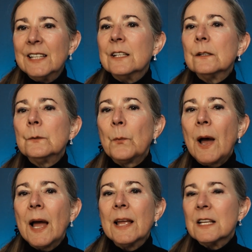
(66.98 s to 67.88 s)
Here's
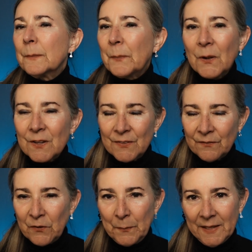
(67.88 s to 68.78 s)
why it's
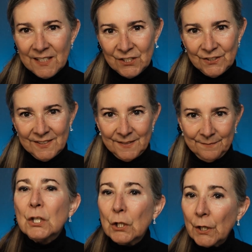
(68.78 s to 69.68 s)
perfect for beginners.
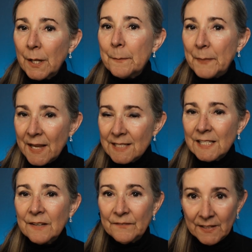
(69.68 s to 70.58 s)
Learning
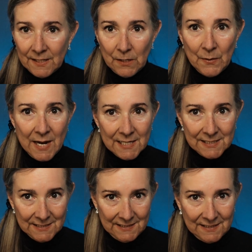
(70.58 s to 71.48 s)
basic video
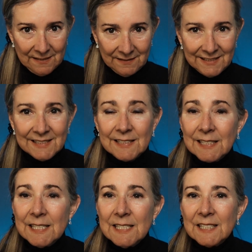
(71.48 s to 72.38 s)
editing skills is
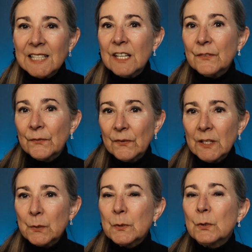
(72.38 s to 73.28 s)
easy and
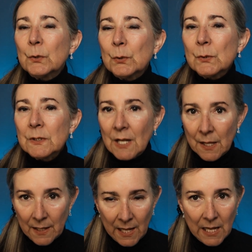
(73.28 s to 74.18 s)
free with tools
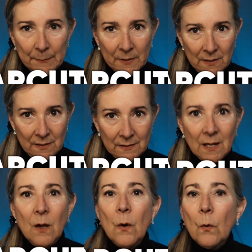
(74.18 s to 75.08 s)
like CapCut
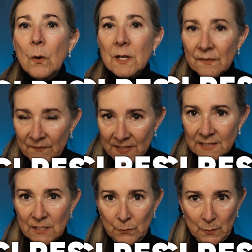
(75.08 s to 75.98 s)
or
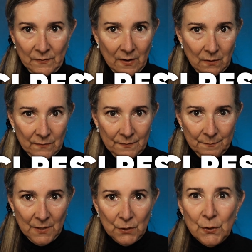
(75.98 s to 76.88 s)
DaVinci Resolve.
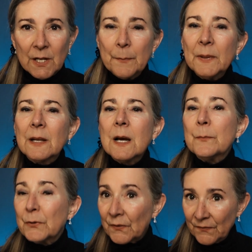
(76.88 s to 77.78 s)
You can
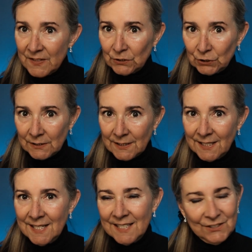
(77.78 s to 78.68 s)
become proficient
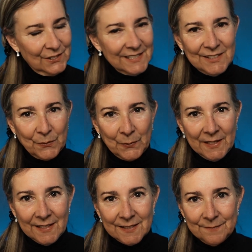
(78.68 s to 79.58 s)
in just a
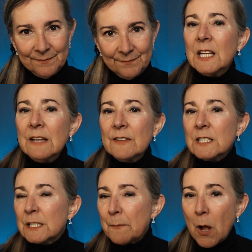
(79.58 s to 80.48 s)
week.
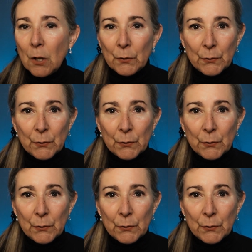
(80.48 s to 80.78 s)
Even smaller